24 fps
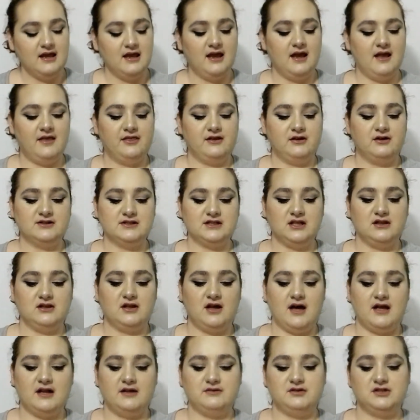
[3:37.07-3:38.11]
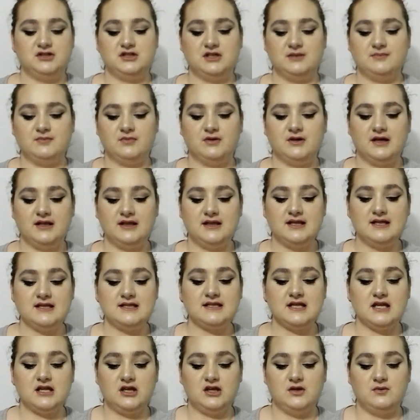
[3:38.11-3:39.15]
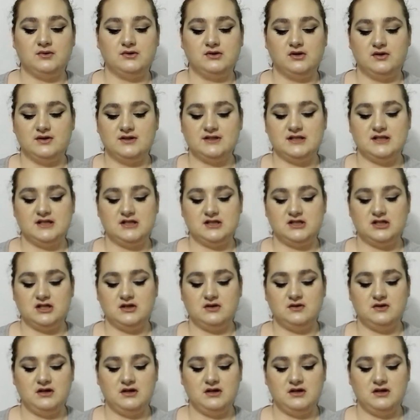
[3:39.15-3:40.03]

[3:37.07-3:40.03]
And there's a lot of shimmer in this, and you will notice this too.